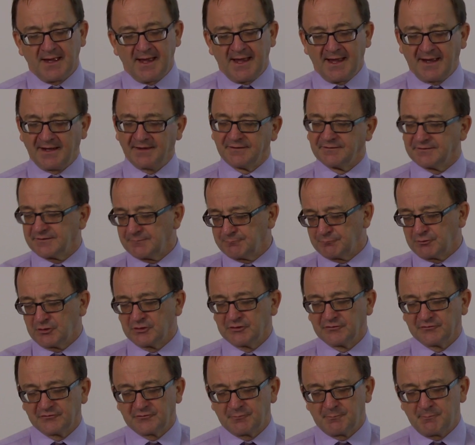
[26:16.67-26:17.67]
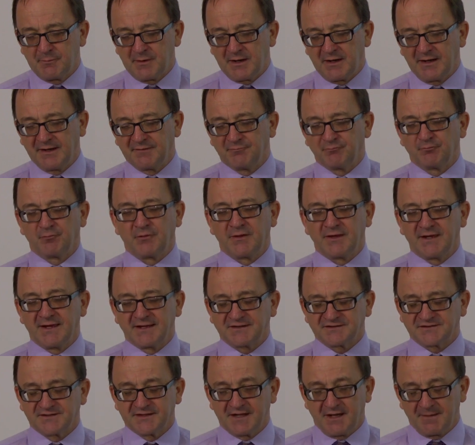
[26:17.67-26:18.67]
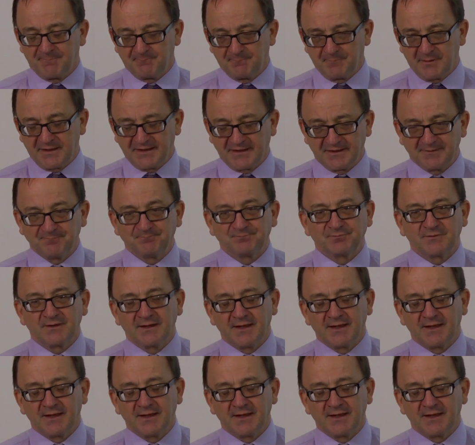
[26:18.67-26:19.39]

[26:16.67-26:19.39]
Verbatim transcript: and approved by the X R B